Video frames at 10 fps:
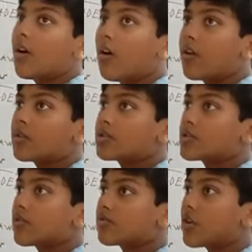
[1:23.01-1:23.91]

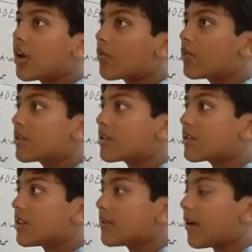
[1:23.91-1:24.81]
also talk
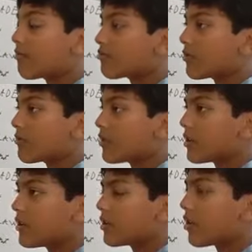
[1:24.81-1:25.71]
willingly about
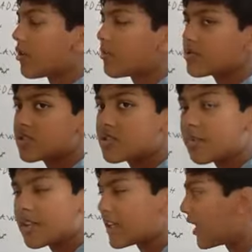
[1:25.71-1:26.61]
anything, almost
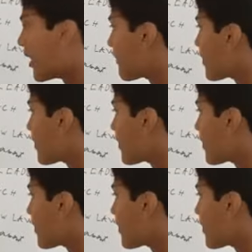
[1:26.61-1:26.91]
something kind of